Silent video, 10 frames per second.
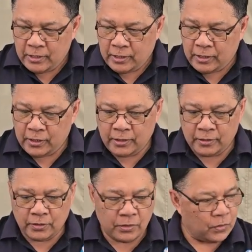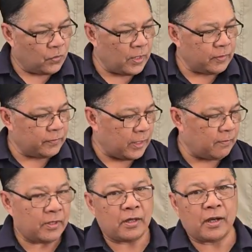and one of
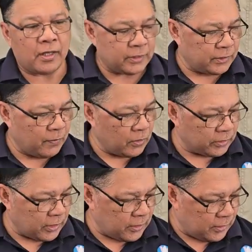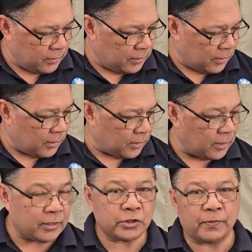them has a multi
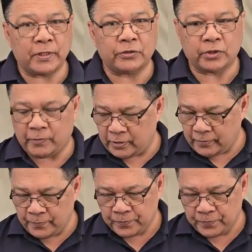attachment trimmer,